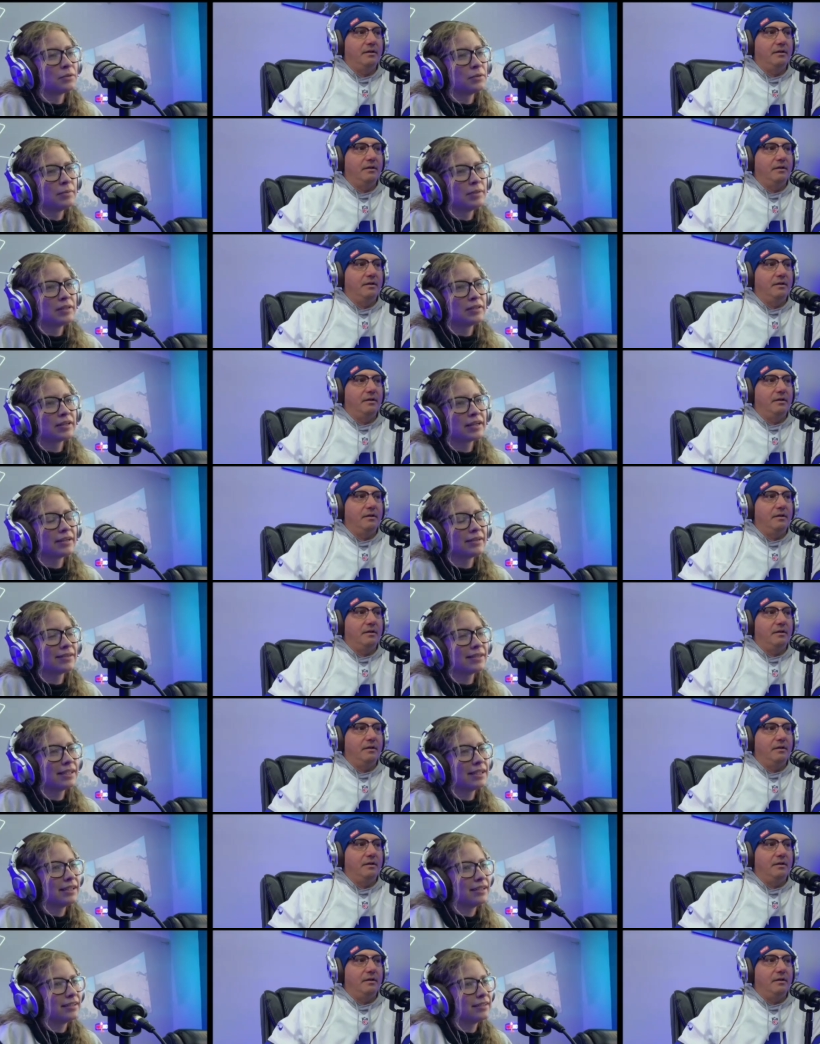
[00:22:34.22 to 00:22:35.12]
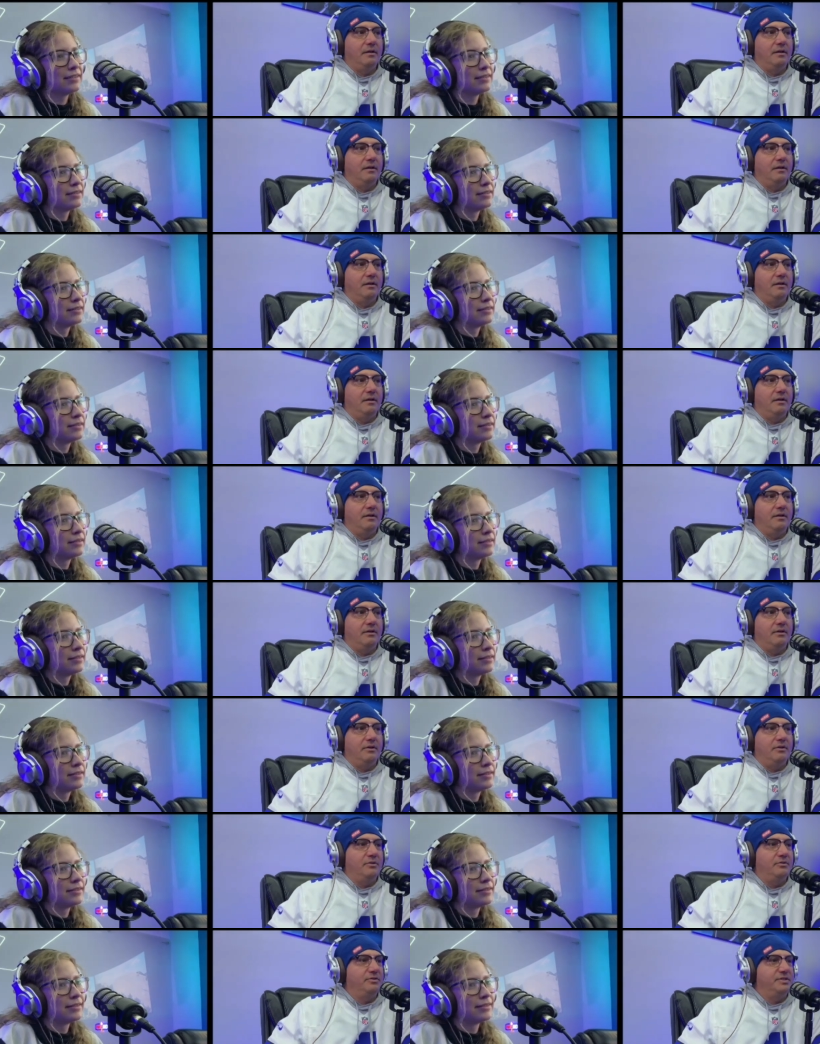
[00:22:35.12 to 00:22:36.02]
Speaker 1: will be okay with that?
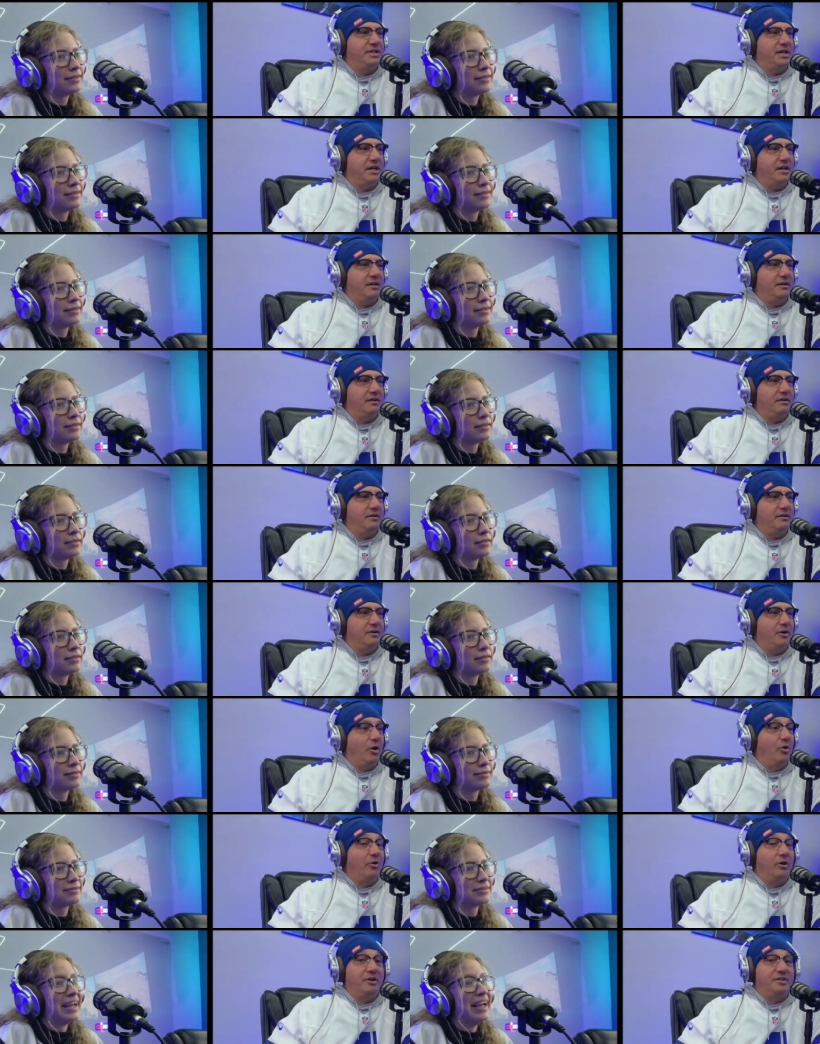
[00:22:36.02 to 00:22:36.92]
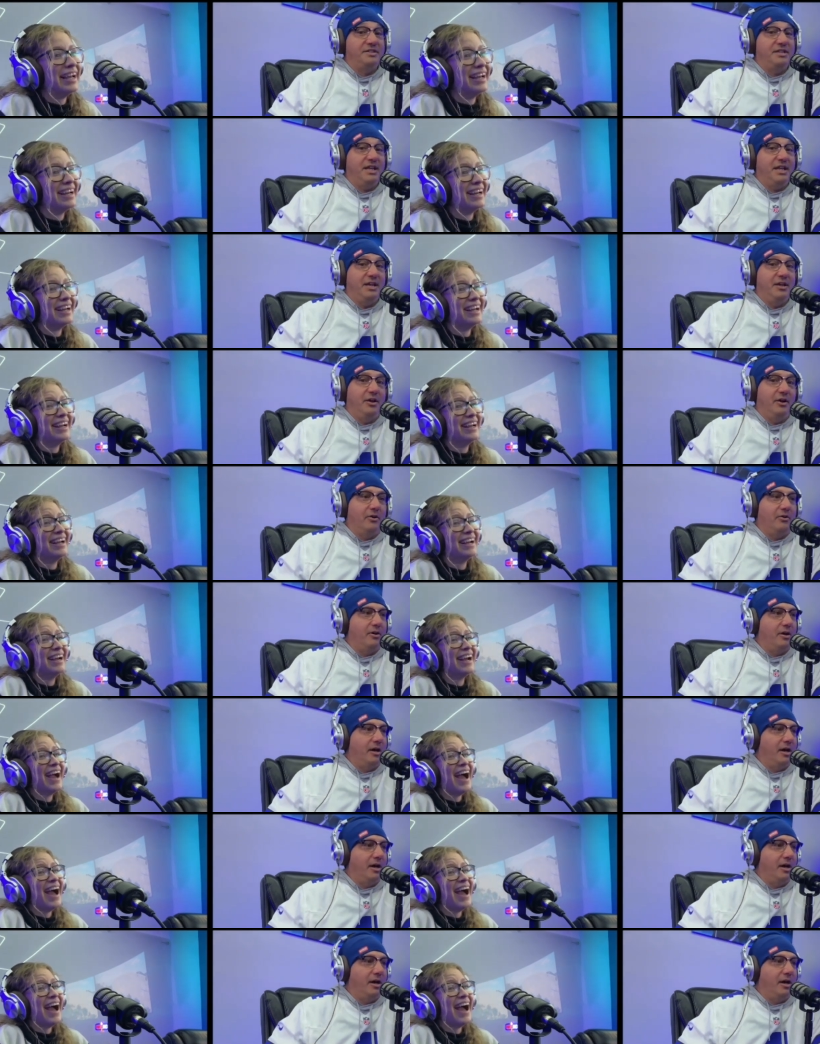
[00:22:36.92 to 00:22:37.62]
Speaker 2: Who's that? Oh, our CEO.